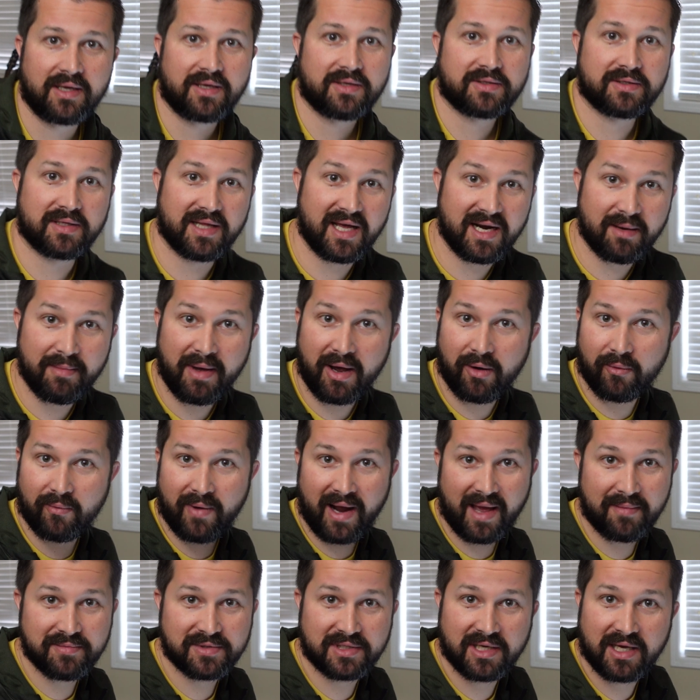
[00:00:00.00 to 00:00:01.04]
So that about
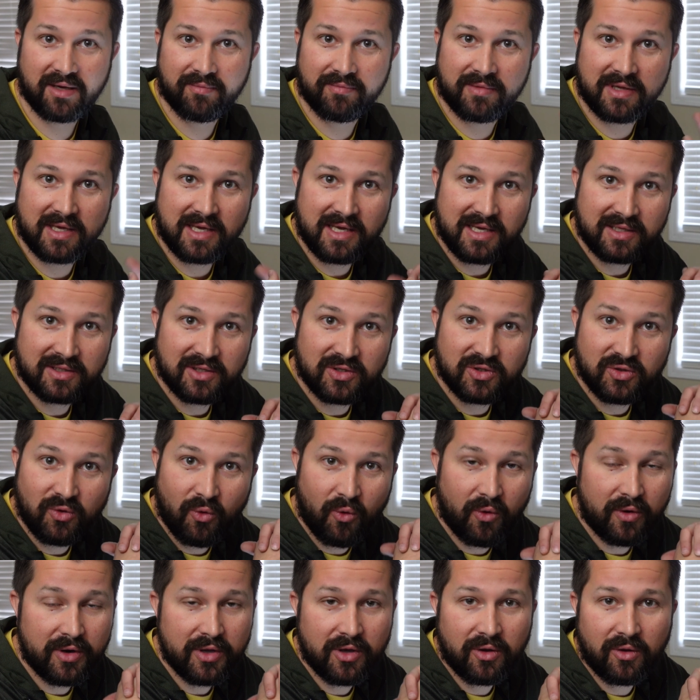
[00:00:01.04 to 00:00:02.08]
wraps up the
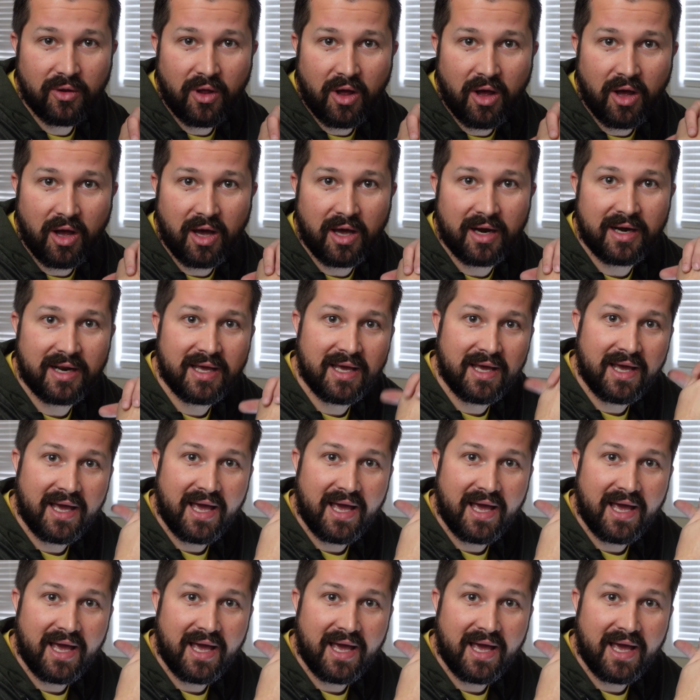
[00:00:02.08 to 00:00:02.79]
tutorial on